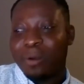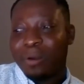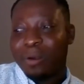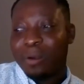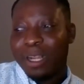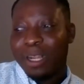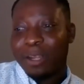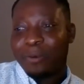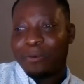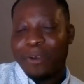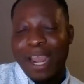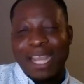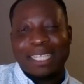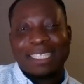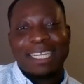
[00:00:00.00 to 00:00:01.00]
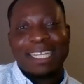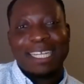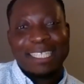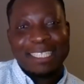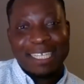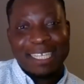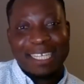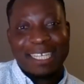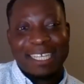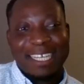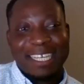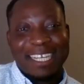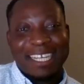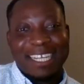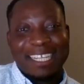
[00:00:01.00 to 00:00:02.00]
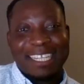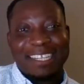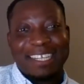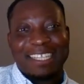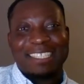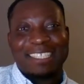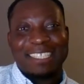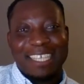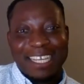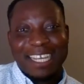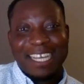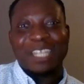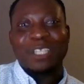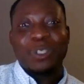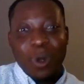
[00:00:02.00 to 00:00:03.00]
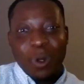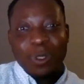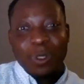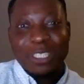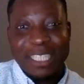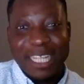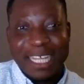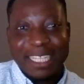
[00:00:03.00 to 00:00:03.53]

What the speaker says: write a letter that endorse